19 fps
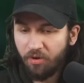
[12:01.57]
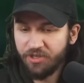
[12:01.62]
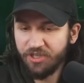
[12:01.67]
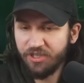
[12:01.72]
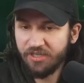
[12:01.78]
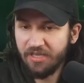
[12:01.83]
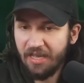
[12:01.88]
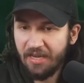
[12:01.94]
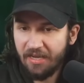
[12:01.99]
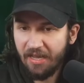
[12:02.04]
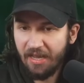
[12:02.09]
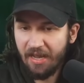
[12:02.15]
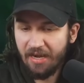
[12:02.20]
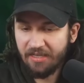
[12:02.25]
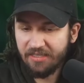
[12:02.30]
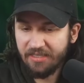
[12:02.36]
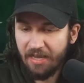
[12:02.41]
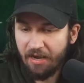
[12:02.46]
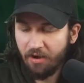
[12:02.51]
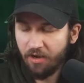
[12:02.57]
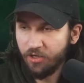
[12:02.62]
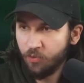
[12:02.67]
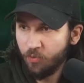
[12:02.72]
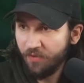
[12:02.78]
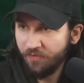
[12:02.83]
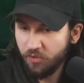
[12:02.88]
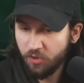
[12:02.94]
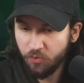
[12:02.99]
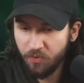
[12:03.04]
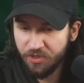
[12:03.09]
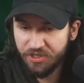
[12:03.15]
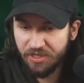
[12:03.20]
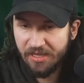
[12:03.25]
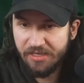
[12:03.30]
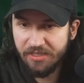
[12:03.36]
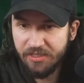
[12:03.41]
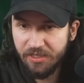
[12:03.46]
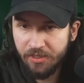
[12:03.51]
pushes can get kind of scary. Do we have to switch
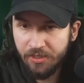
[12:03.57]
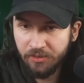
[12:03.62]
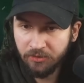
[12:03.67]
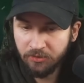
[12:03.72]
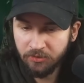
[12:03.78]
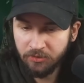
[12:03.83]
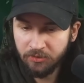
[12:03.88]
lanes here?